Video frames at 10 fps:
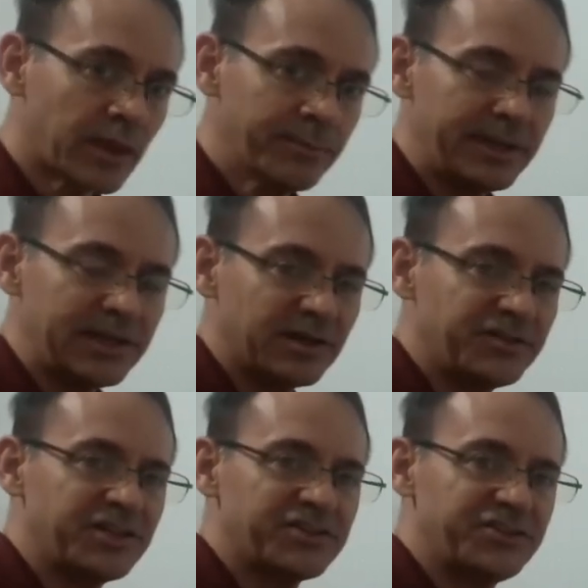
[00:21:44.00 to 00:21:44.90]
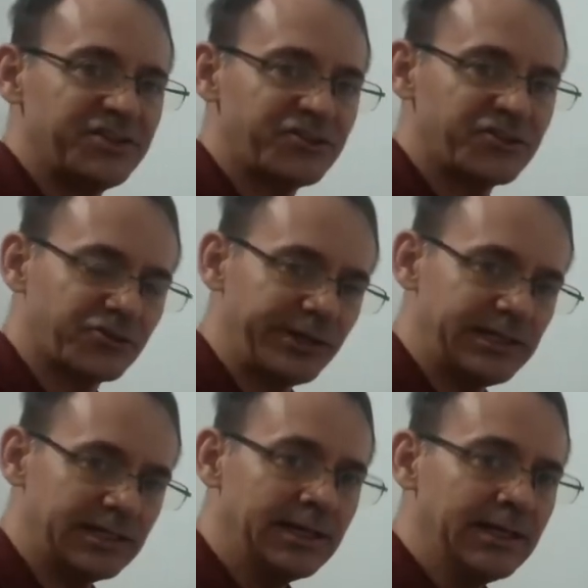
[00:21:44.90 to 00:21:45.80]
because it's
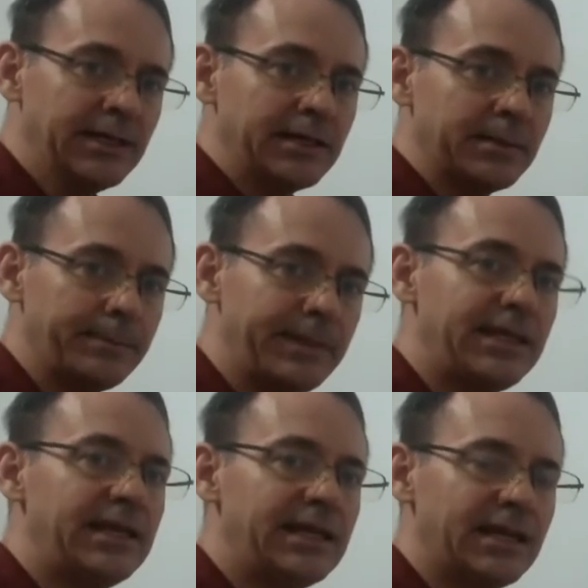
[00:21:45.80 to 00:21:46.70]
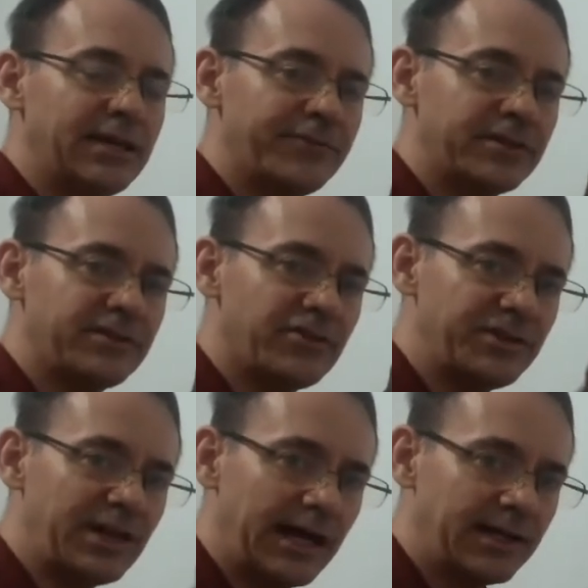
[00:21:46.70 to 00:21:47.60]
discrete. Meaning if it does
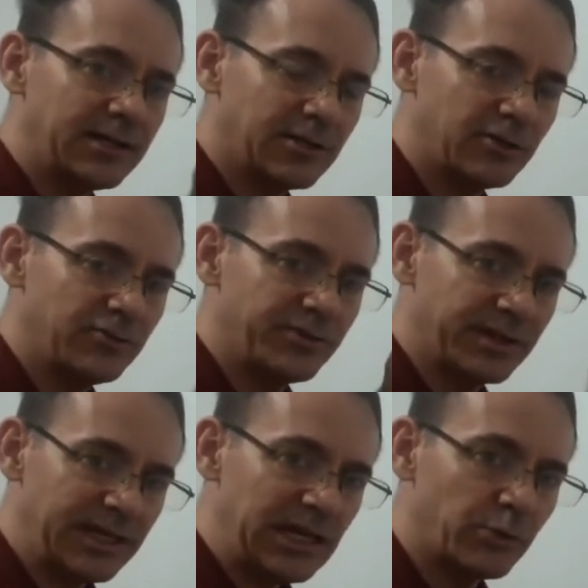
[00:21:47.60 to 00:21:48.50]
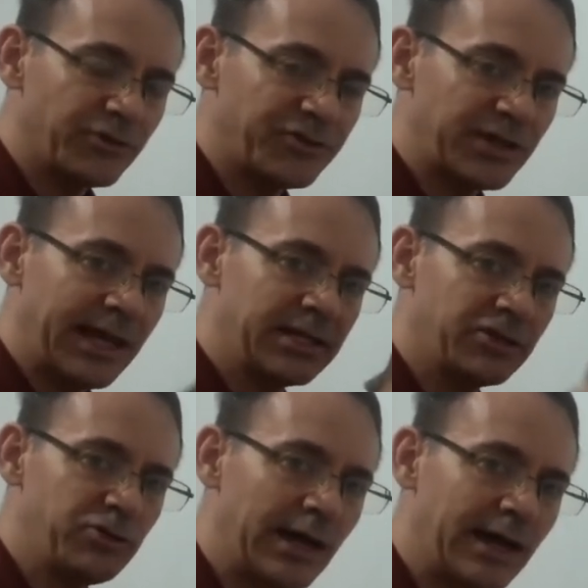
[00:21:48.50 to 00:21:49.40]
not include the equal sign,
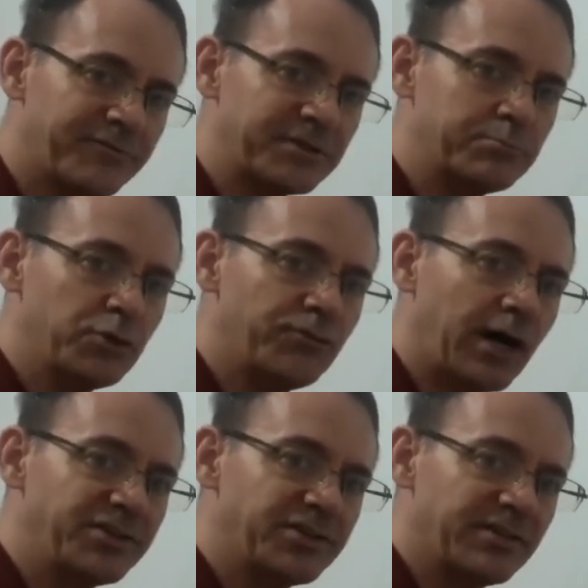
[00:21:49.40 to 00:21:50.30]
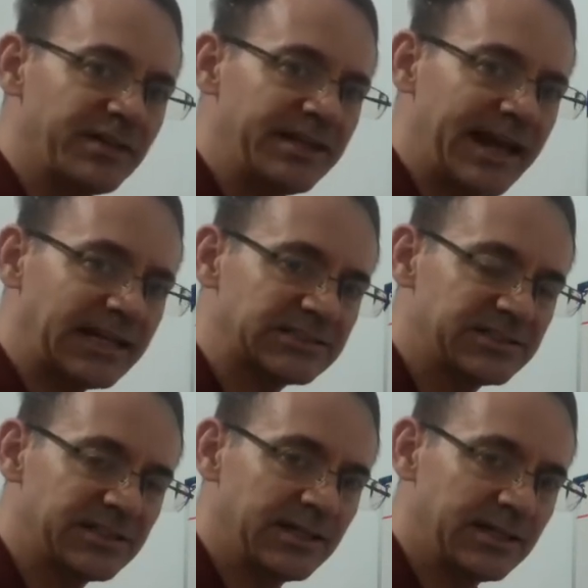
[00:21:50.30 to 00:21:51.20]
you have to move on to the next
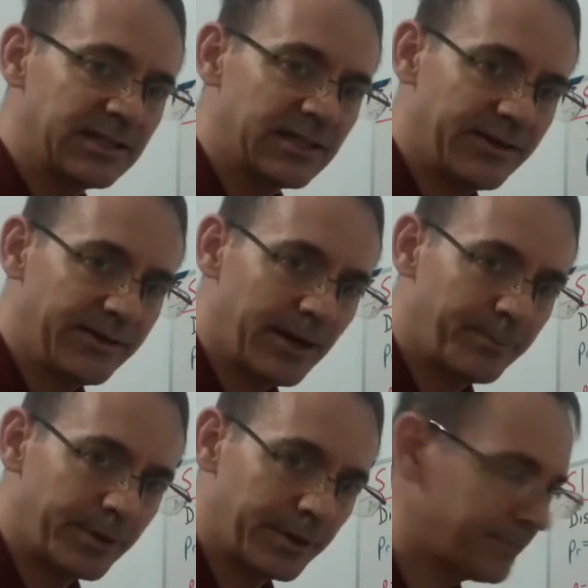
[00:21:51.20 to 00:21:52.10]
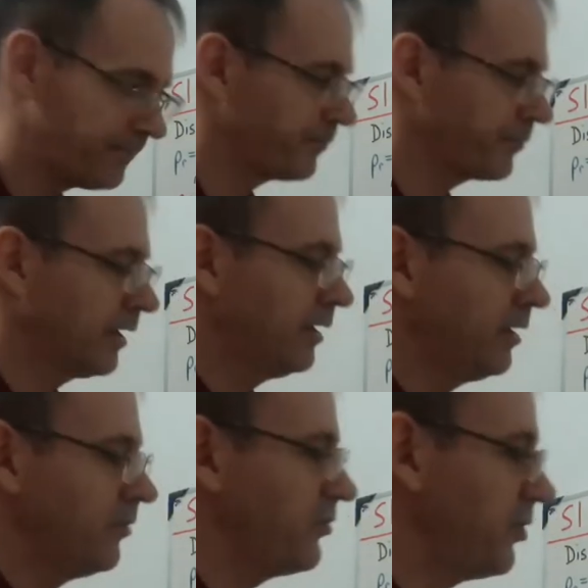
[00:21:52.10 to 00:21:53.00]
number.
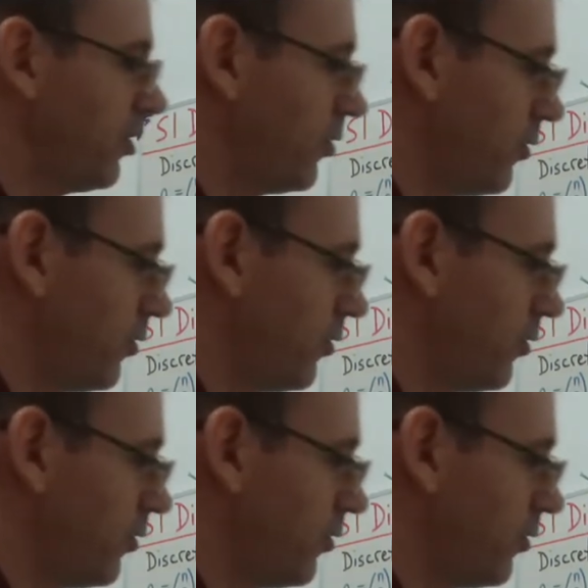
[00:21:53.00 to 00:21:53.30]
So